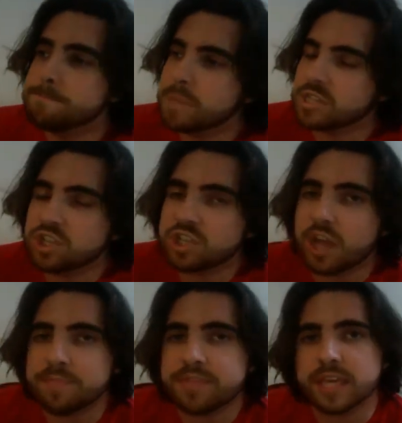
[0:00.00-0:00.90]
But
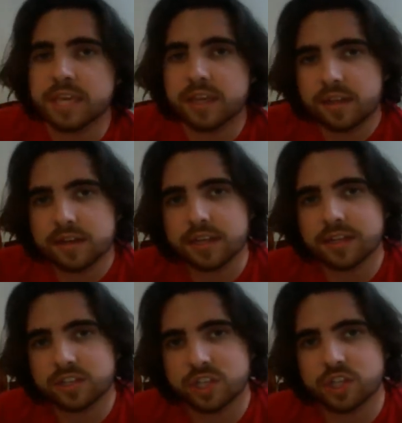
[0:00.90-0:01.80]
something
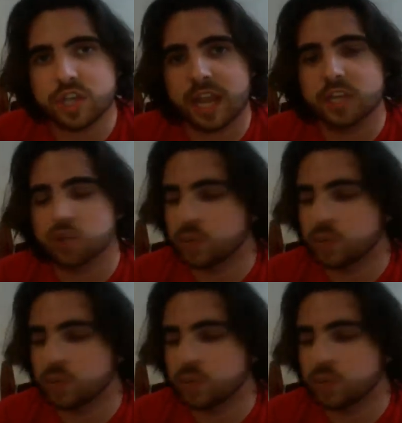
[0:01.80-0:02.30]
needs to change.